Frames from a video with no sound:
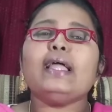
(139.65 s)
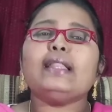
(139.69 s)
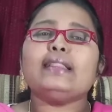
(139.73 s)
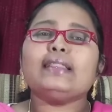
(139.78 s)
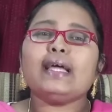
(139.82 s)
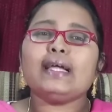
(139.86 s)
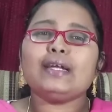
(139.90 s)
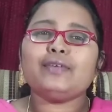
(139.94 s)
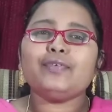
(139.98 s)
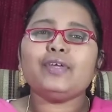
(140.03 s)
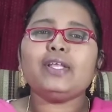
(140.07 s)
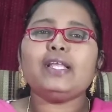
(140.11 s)

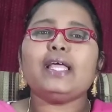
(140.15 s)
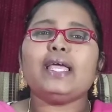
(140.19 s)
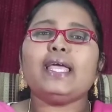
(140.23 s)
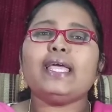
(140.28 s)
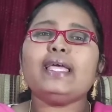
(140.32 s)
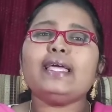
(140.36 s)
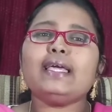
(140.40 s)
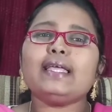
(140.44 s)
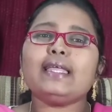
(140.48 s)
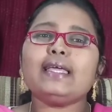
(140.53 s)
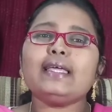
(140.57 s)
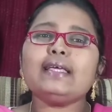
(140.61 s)
That will
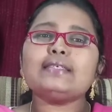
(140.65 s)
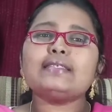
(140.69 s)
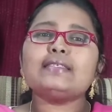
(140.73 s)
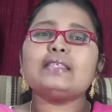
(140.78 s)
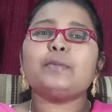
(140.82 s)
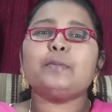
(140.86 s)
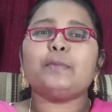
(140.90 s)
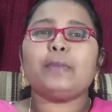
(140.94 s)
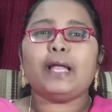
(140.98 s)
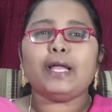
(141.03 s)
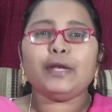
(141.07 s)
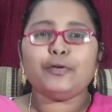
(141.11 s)
increase
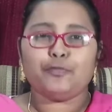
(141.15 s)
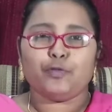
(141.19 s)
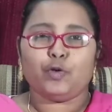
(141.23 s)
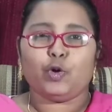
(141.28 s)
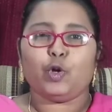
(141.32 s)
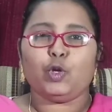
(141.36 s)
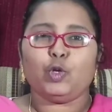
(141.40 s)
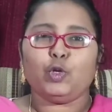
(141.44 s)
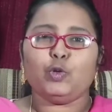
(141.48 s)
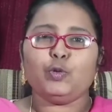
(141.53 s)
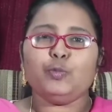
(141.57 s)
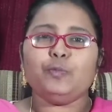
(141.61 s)
the blood
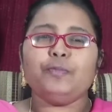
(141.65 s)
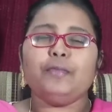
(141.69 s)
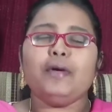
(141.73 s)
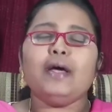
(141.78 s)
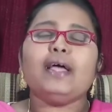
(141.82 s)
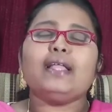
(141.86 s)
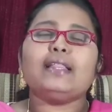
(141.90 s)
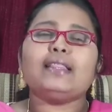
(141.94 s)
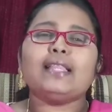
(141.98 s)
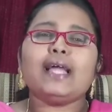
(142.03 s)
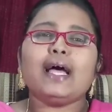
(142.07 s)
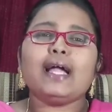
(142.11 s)
volume,
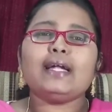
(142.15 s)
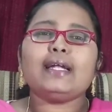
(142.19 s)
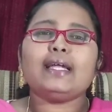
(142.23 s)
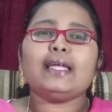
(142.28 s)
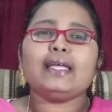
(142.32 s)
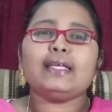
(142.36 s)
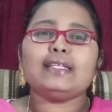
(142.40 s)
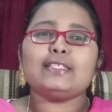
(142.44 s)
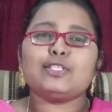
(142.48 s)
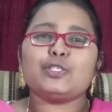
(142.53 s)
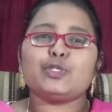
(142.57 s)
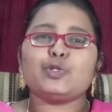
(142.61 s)
that
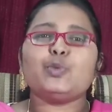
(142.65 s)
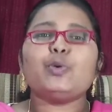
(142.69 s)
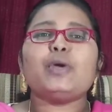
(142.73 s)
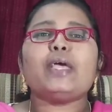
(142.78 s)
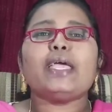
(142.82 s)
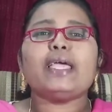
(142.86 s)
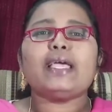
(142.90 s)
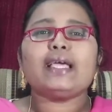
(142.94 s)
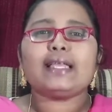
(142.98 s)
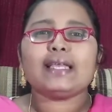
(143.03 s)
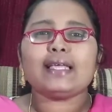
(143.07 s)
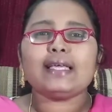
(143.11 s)
leads to
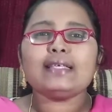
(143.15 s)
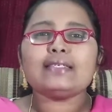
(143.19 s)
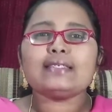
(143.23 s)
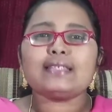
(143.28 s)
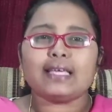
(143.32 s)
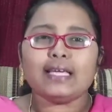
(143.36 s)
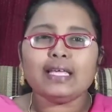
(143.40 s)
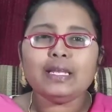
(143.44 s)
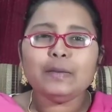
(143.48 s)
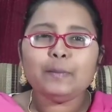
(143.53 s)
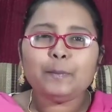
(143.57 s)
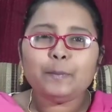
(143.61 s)
increase
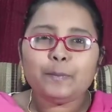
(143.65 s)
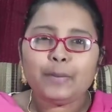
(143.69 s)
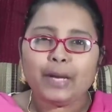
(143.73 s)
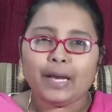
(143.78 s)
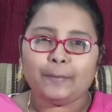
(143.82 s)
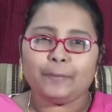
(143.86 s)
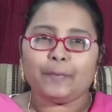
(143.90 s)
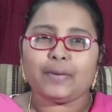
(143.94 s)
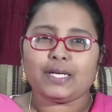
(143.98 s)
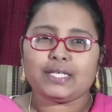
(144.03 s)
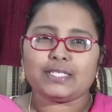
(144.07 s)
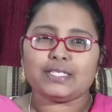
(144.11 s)
in
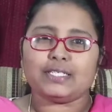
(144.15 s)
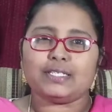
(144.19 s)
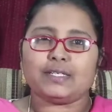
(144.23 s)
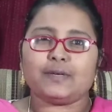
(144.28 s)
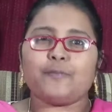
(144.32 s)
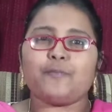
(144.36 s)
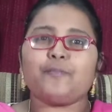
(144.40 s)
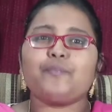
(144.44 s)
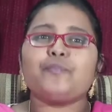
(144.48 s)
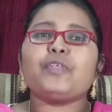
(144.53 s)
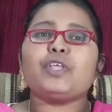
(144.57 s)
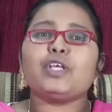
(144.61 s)
blood pressure.
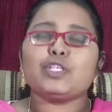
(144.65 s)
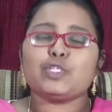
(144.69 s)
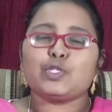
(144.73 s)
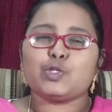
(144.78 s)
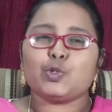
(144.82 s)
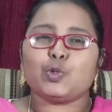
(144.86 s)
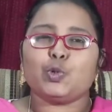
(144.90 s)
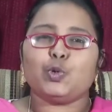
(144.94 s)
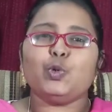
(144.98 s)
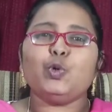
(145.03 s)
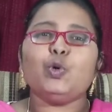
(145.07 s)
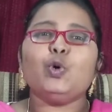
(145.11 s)

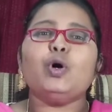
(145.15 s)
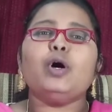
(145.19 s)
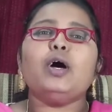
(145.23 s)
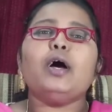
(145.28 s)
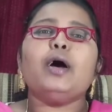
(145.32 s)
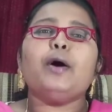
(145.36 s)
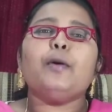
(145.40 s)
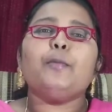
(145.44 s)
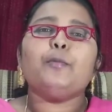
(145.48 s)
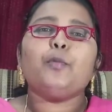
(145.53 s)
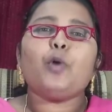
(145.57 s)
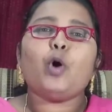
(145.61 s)
So
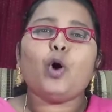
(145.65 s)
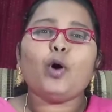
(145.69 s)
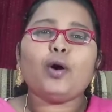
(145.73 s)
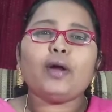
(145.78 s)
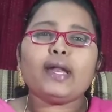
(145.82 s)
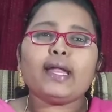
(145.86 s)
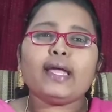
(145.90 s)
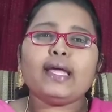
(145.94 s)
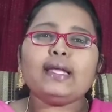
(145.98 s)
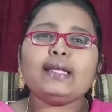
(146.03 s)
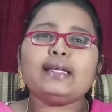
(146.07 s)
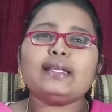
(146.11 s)

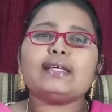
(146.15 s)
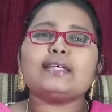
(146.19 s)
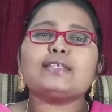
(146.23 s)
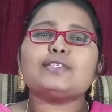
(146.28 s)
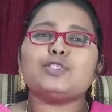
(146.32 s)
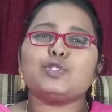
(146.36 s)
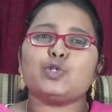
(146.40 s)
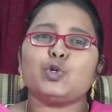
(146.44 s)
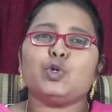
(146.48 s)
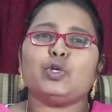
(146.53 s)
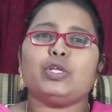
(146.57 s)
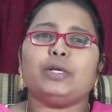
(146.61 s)
moderate
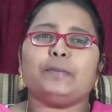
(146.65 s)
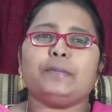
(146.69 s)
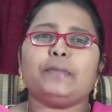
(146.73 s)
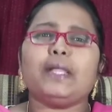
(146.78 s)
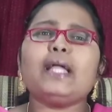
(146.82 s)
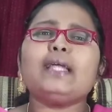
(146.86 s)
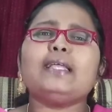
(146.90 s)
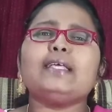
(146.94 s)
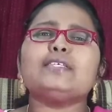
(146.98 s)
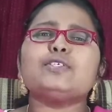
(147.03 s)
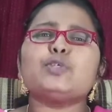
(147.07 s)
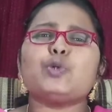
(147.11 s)
sodium,
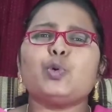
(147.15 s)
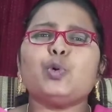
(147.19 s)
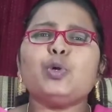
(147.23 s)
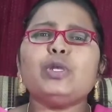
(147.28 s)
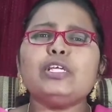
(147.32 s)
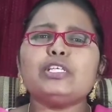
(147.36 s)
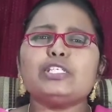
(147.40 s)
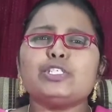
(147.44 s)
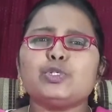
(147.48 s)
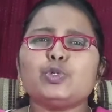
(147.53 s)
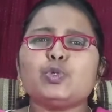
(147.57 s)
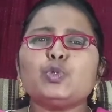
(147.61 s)
that is
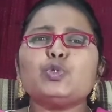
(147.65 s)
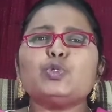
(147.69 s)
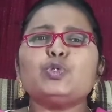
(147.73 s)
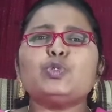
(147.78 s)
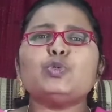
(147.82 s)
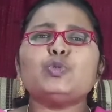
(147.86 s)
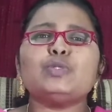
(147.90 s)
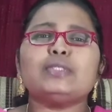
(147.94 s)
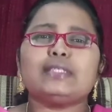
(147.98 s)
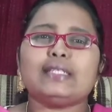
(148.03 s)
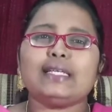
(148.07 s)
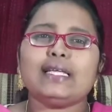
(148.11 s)
only 2
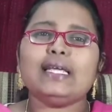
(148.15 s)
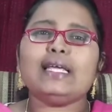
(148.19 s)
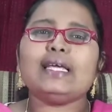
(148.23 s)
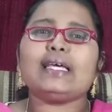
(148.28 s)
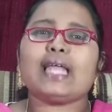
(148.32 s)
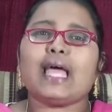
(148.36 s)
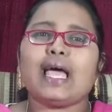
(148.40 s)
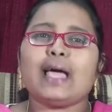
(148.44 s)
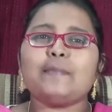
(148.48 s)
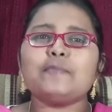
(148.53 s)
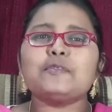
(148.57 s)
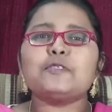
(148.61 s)
to 3
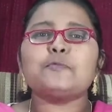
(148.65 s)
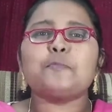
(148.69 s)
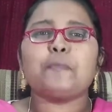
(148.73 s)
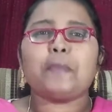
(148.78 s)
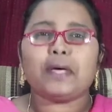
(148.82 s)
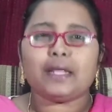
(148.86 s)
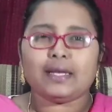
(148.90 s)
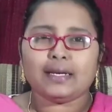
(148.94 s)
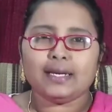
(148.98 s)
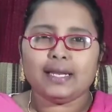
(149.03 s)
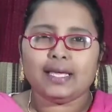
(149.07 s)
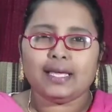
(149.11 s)
grams
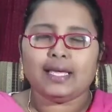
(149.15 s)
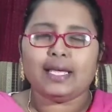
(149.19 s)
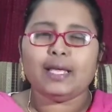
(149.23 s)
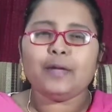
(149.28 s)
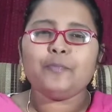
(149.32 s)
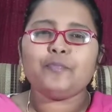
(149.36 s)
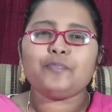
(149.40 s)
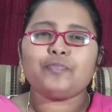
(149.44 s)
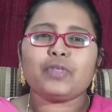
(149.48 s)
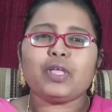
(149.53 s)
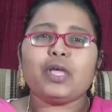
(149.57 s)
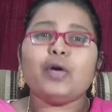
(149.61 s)
per
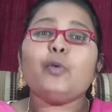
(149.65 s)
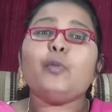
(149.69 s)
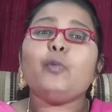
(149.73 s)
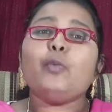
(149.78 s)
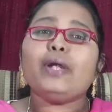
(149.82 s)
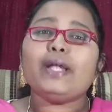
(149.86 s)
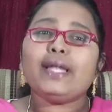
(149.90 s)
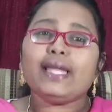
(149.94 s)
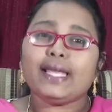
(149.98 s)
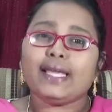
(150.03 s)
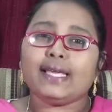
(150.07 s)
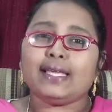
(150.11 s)
day,
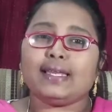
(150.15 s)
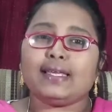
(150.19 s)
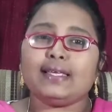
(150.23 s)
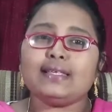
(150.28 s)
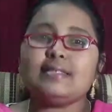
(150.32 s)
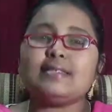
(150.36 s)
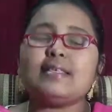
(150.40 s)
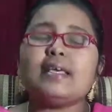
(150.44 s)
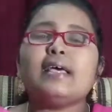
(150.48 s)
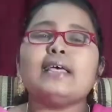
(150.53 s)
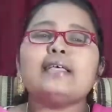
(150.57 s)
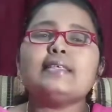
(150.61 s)
will
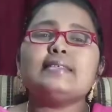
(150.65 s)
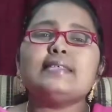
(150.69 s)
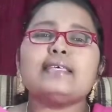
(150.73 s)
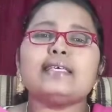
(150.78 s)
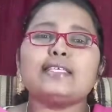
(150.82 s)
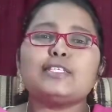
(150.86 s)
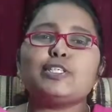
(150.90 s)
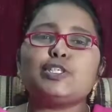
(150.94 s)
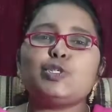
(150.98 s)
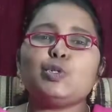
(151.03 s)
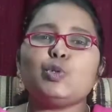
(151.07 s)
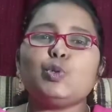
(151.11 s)
decrease
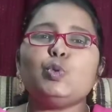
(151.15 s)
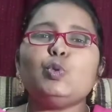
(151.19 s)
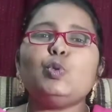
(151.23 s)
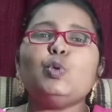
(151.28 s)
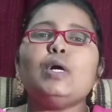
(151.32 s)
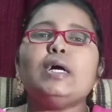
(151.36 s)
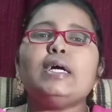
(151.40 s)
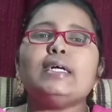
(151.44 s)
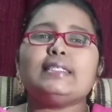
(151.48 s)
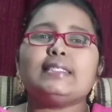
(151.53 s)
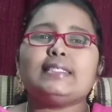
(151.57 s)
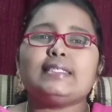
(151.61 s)
6 to
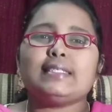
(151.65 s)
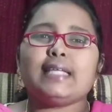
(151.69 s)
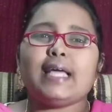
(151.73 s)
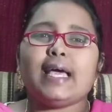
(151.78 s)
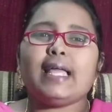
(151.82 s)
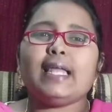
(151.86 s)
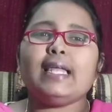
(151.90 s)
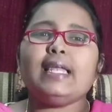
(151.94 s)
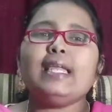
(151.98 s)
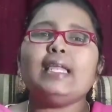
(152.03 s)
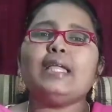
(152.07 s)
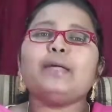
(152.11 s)

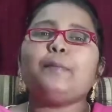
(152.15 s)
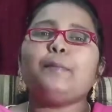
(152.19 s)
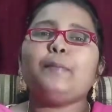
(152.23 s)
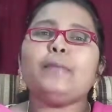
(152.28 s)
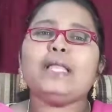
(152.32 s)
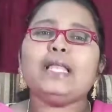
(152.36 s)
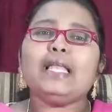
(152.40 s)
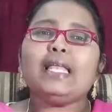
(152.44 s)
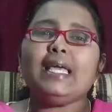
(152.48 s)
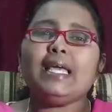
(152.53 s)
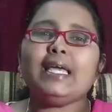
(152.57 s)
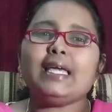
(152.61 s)
10
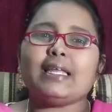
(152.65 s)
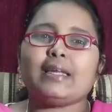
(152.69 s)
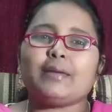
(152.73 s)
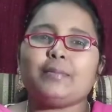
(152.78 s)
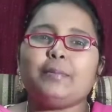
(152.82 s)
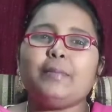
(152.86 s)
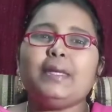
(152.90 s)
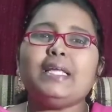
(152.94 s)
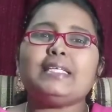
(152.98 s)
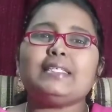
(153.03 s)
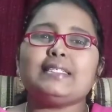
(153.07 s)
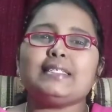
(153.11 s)

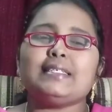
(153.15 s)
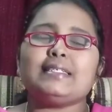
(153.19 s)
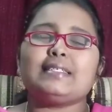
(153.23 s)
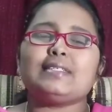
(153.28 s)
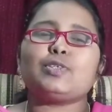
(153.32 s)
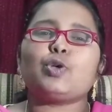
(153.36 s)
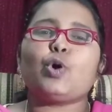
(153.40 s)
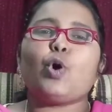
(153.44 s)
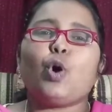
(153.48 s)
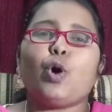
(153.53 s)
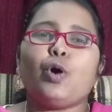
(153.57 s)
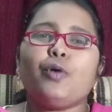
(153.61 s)

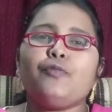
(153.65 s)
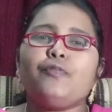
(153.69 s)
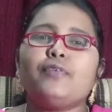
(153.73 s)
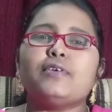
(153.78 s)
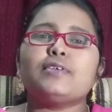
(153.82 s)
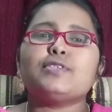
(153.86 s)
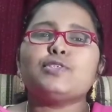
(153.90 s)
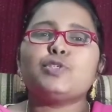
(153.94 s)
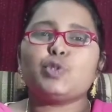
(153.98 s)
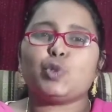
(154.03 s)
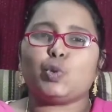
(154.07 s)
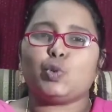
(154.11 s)
millimeters of
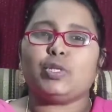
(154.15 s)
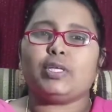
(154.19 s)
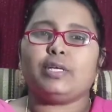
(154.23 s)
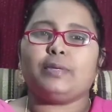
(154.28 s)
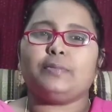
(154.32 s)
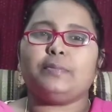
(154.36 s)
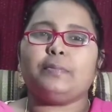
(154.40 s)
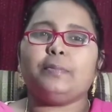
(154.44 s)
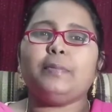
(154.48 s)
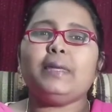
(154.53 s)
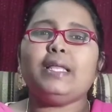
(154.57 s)
sodium.